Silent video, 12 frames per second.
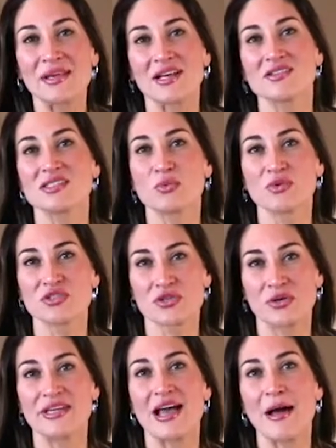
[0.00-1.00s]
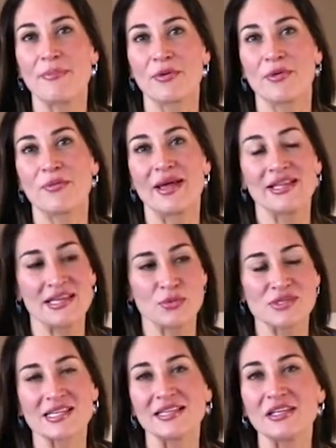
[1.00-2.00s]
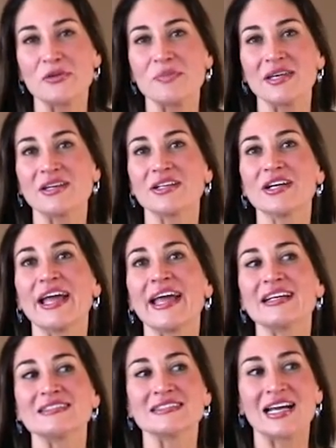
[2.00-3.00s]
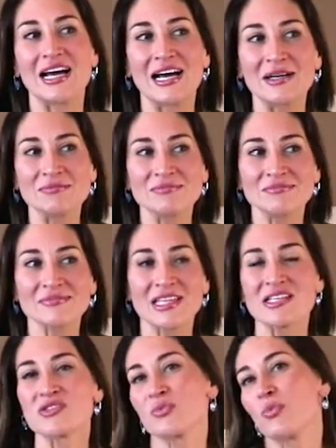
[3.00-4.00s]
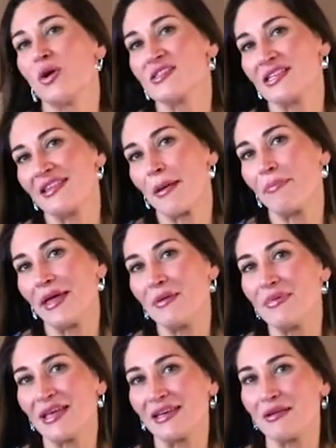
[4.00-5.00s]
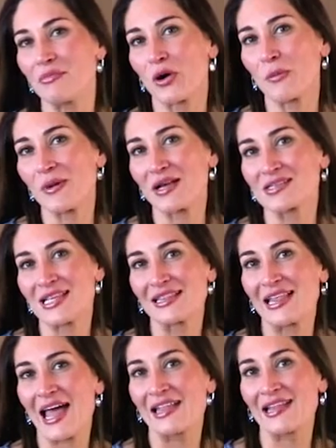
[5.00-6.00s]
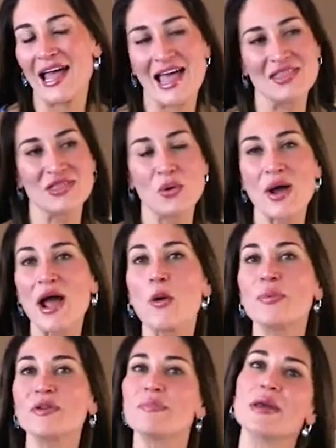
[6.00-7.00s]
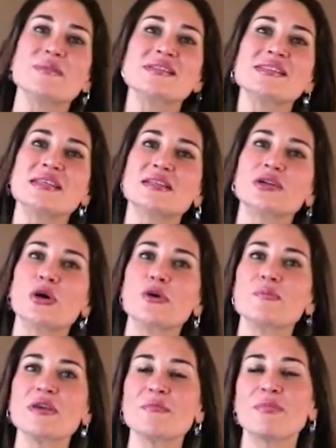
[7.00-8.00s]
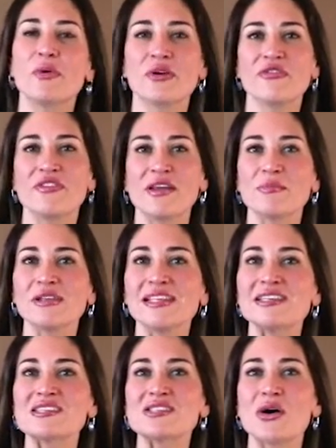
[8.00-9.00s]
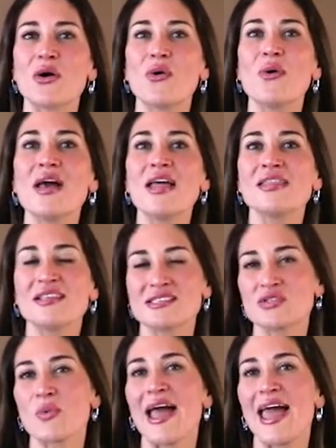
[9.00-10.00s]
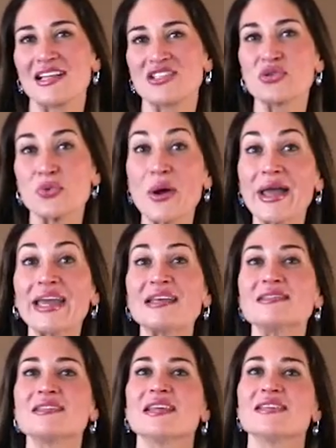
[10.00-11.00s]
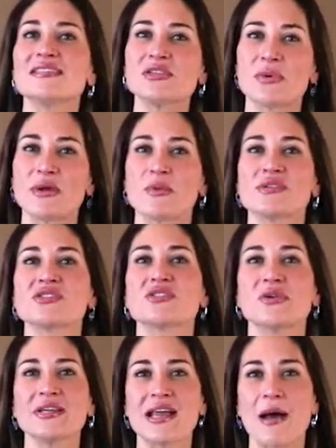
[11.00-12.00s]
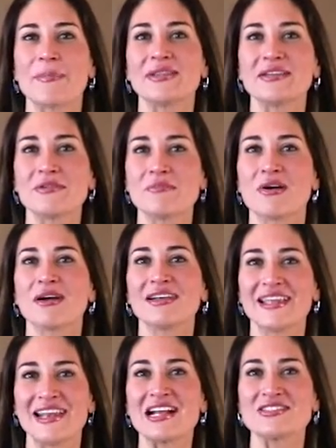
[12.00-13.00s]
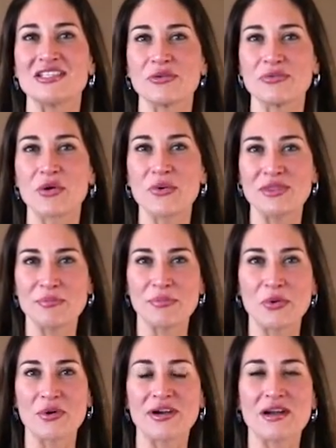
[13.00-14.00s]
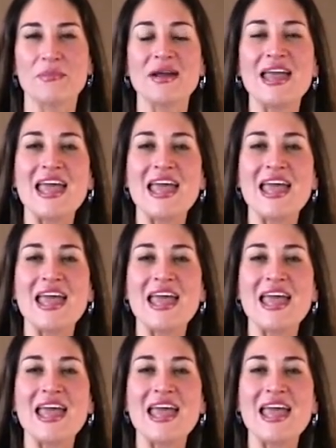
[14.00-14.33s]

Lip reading: because he was growing up already, he was a little bigger, and he wasn't that baby anymore, because I had no help with babysitter or people or family. So this is why I had to wait until he was growing up a little more, then I could enroll in the program.